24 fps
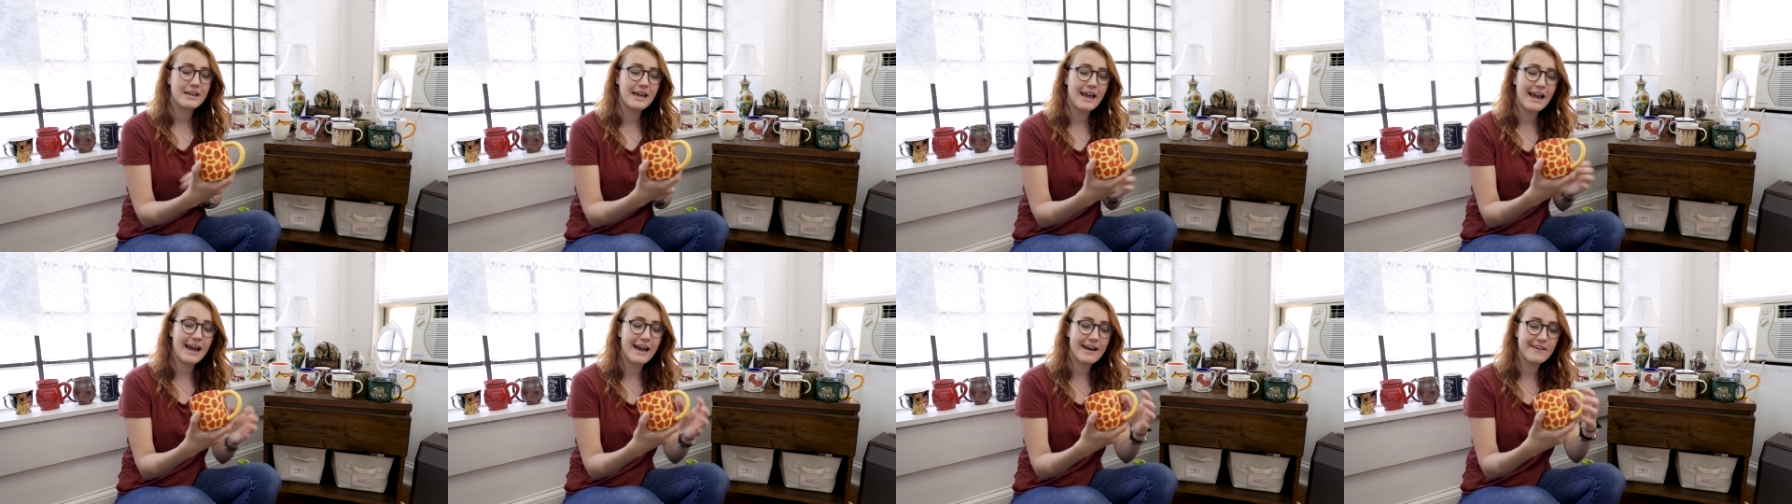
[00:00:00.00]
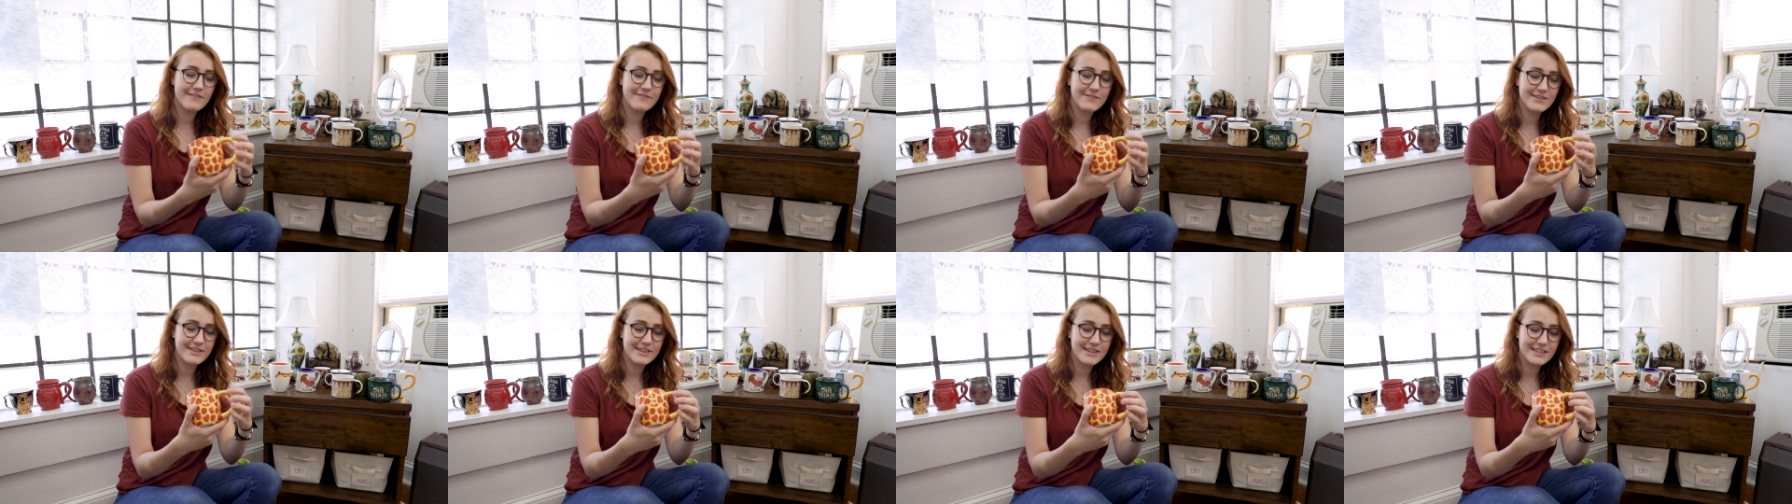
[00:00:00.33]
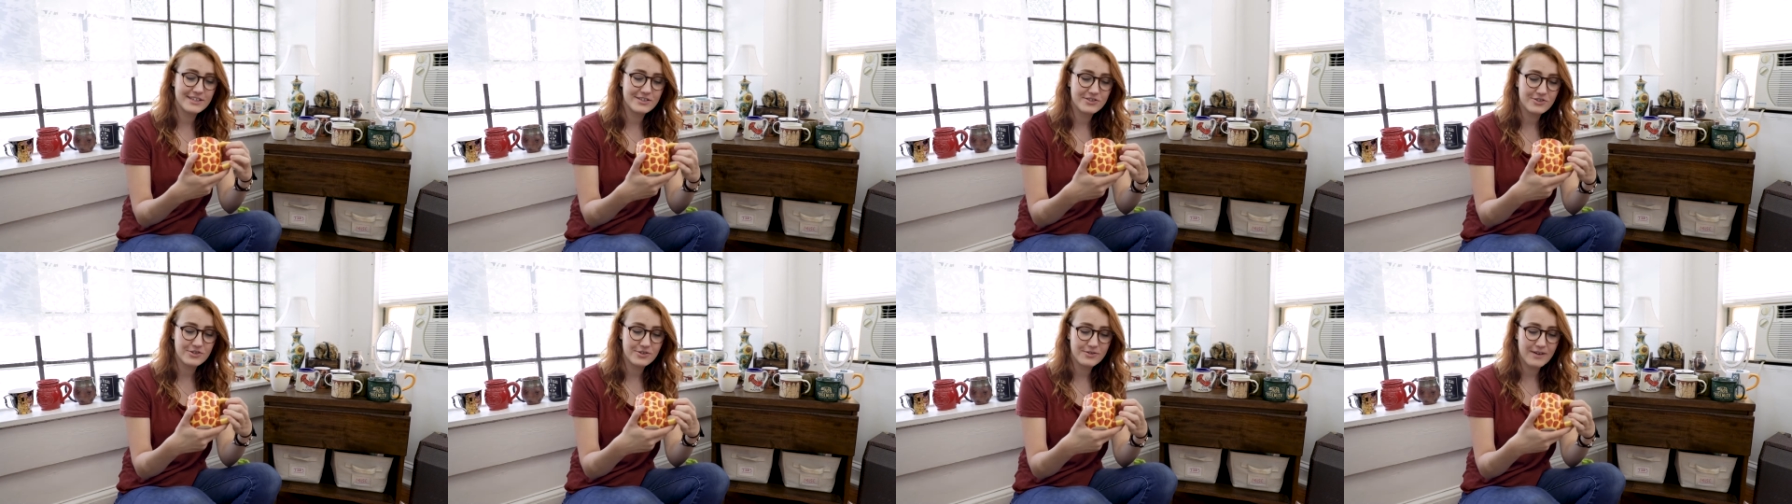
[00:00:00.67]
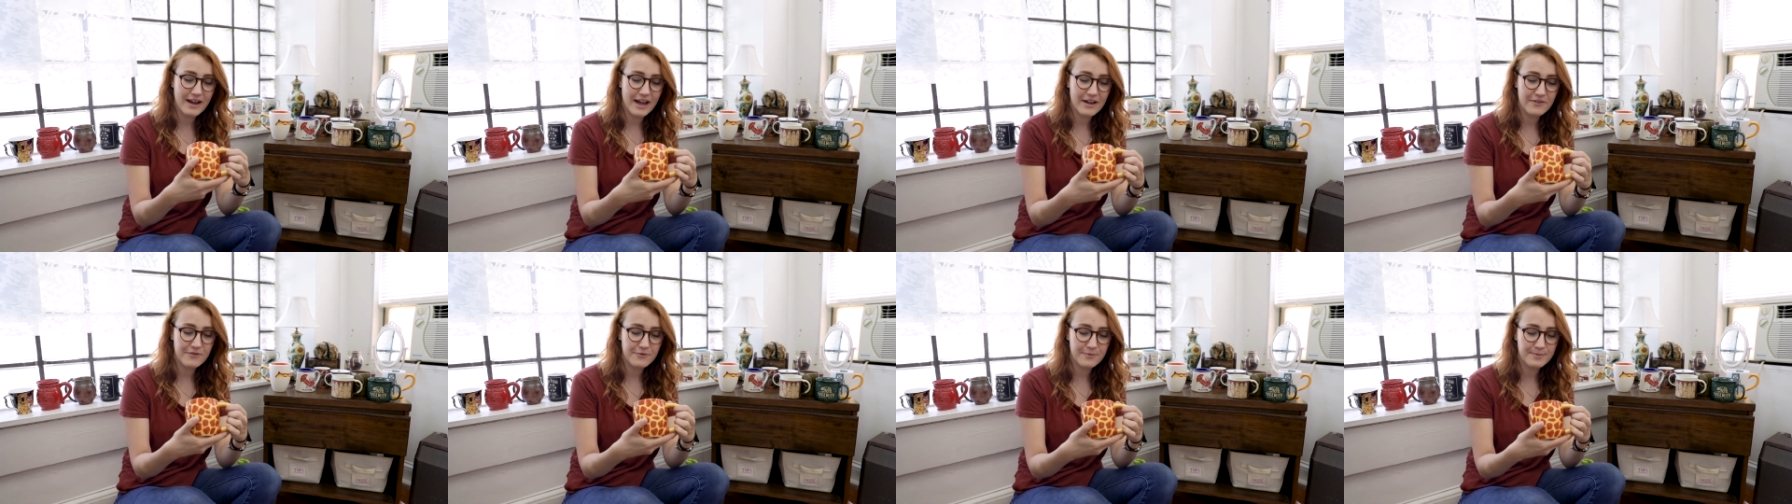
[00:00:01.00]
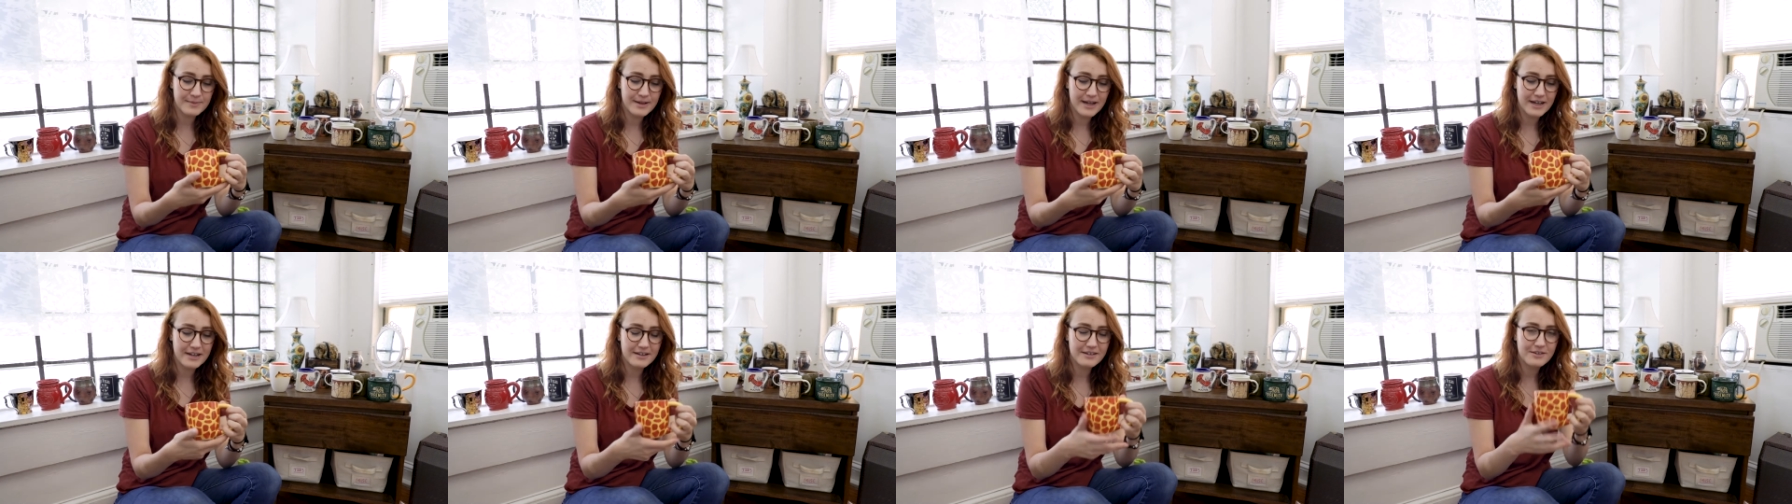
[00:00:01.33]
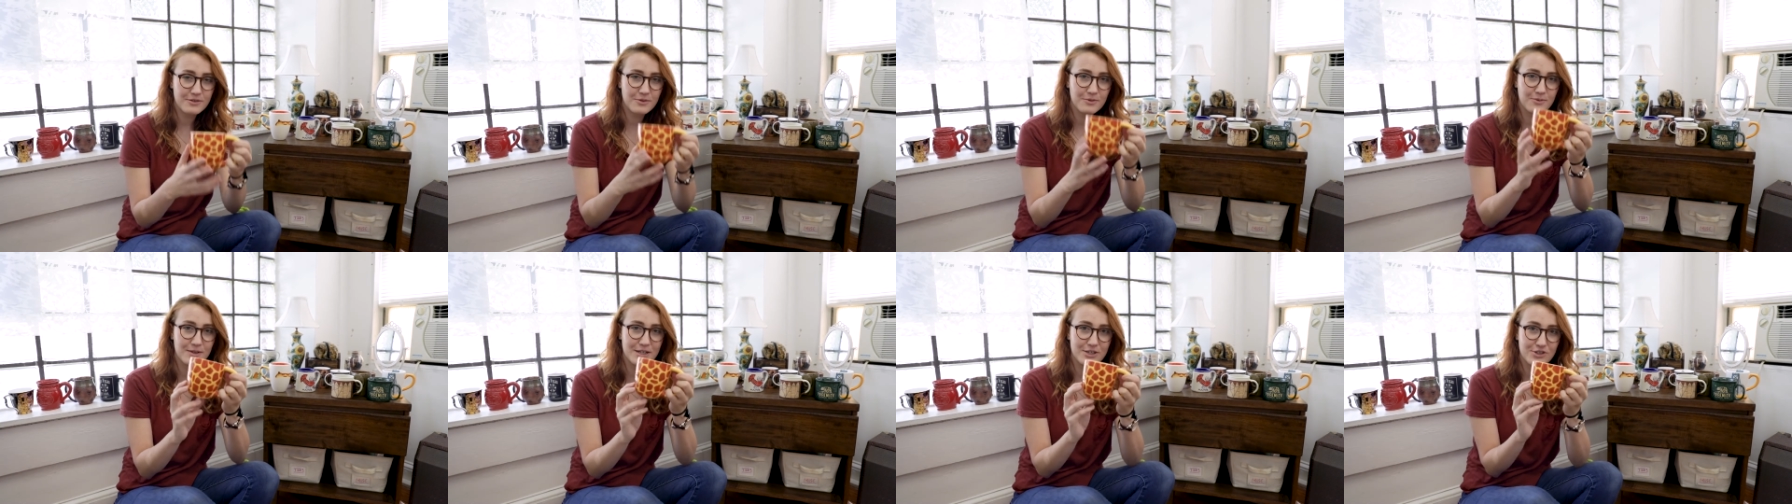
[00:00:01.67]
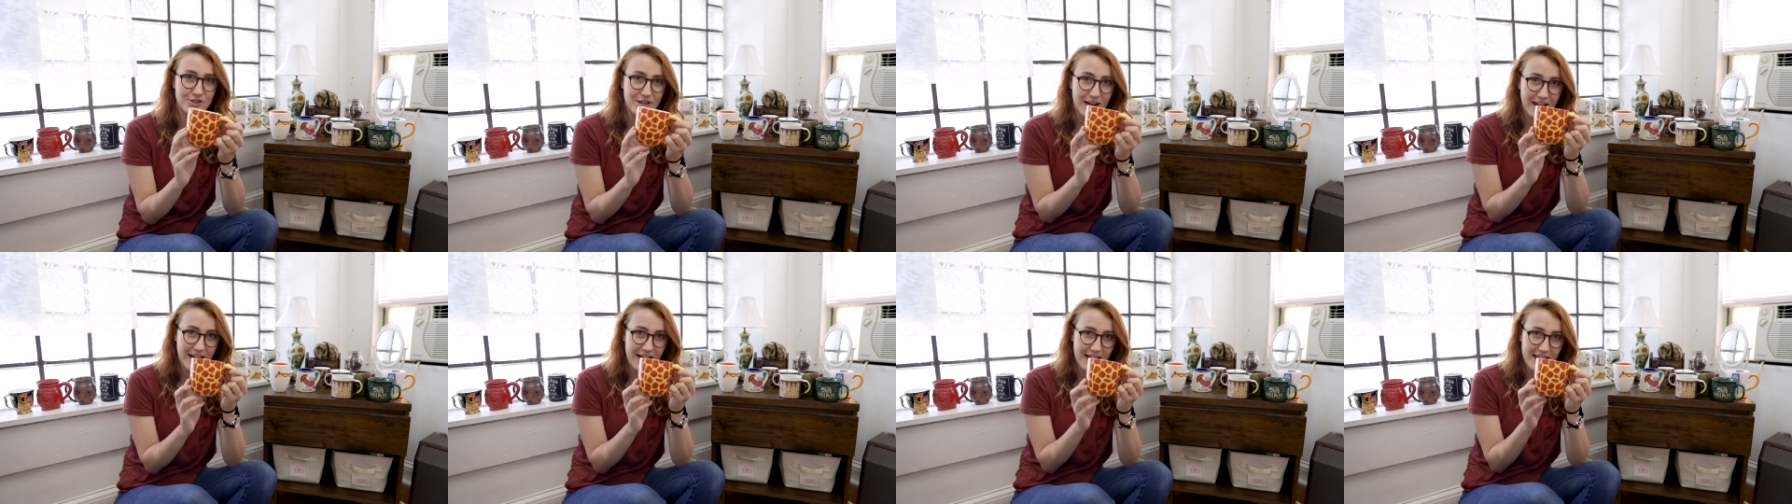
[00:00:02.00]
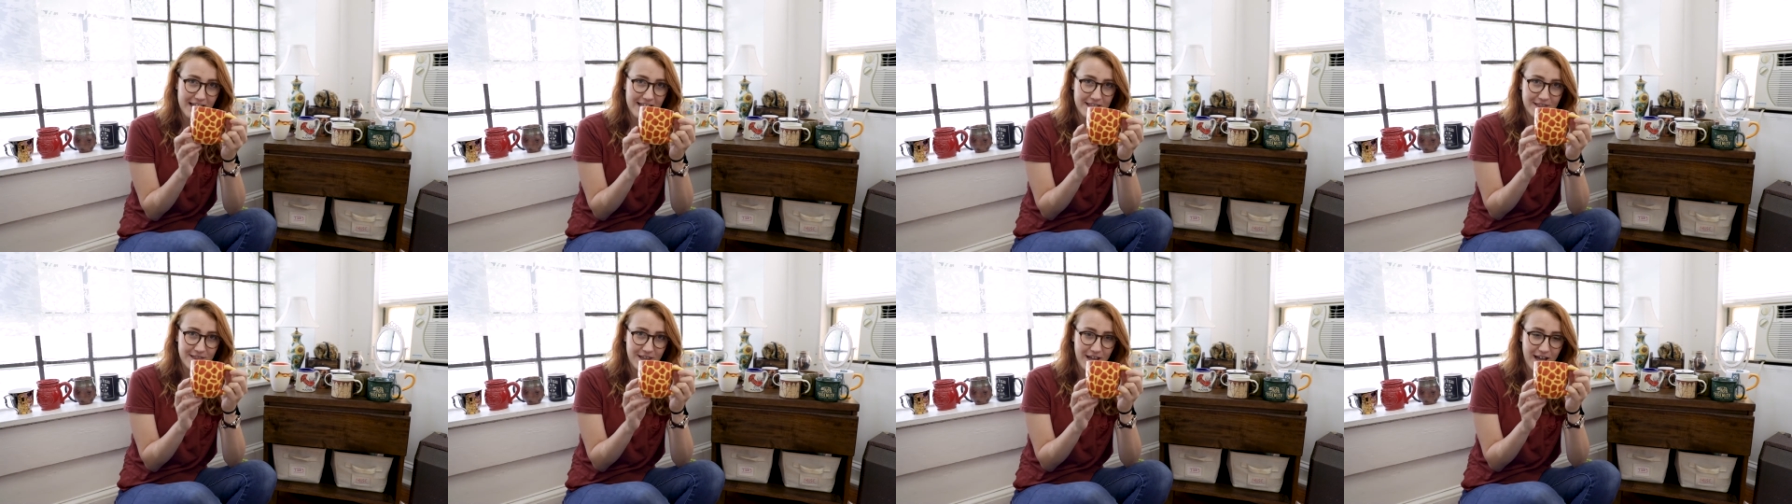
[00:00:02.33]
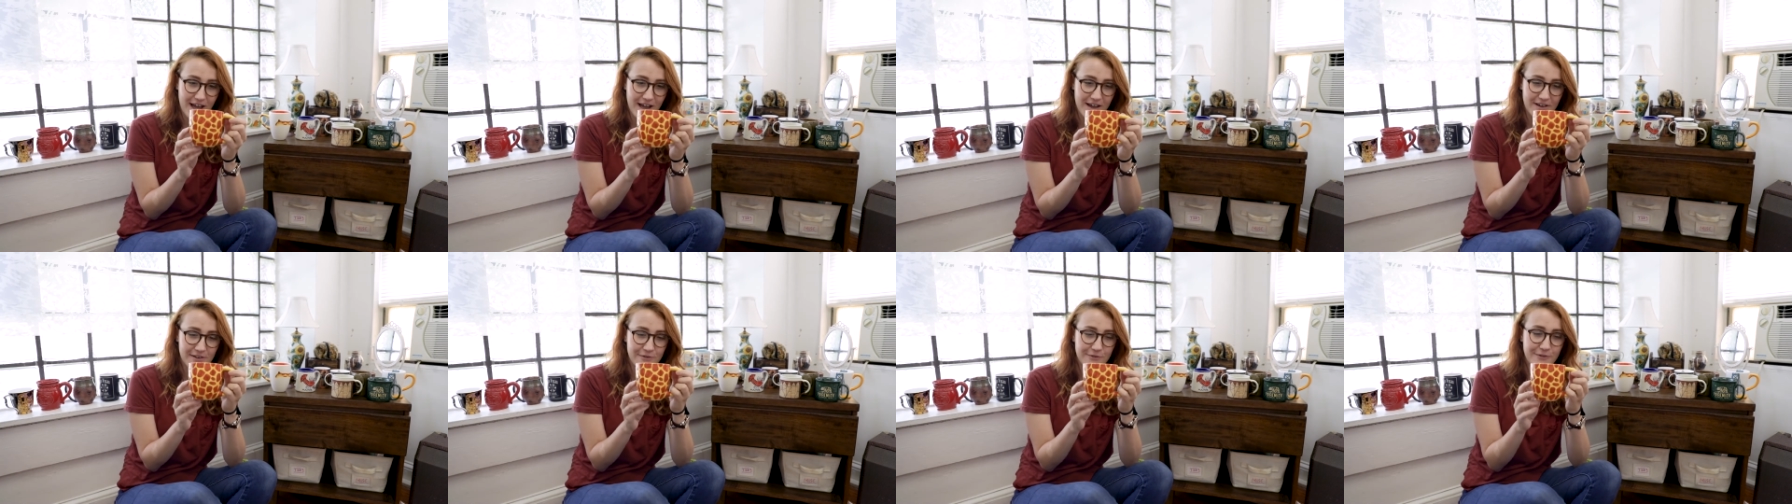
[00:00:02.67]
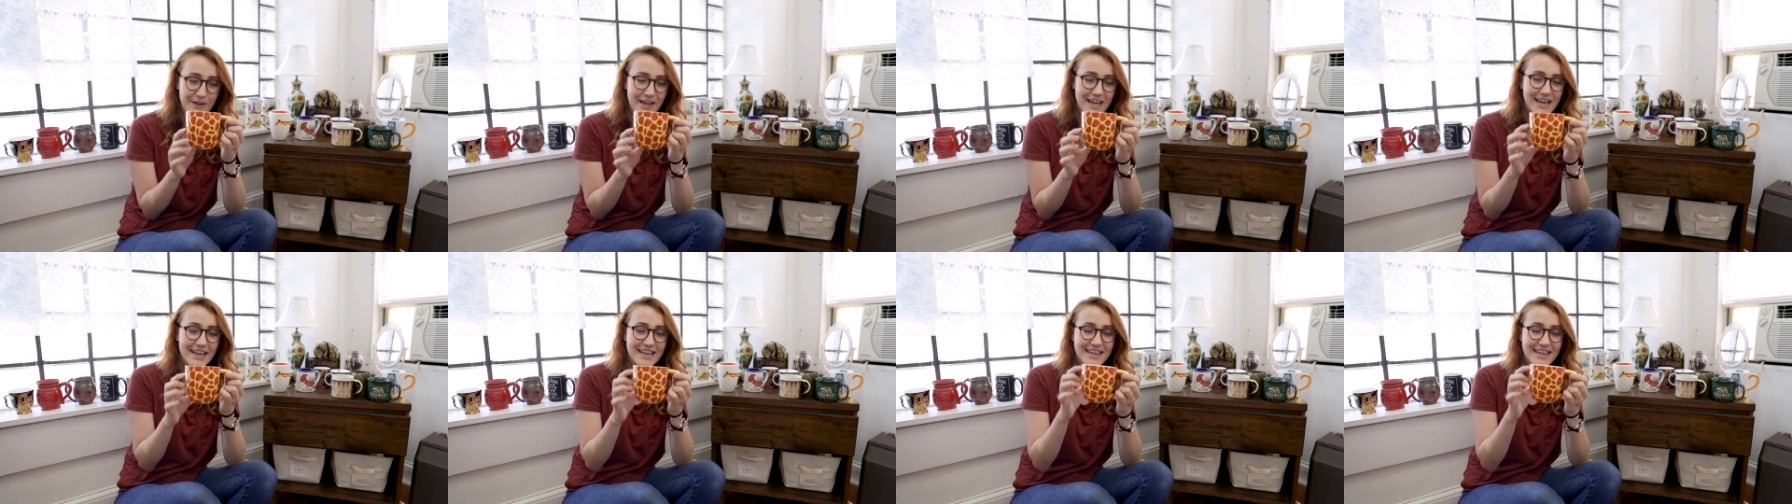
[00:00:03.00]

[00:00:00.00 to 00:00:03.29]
have this giraffe mug, which I love.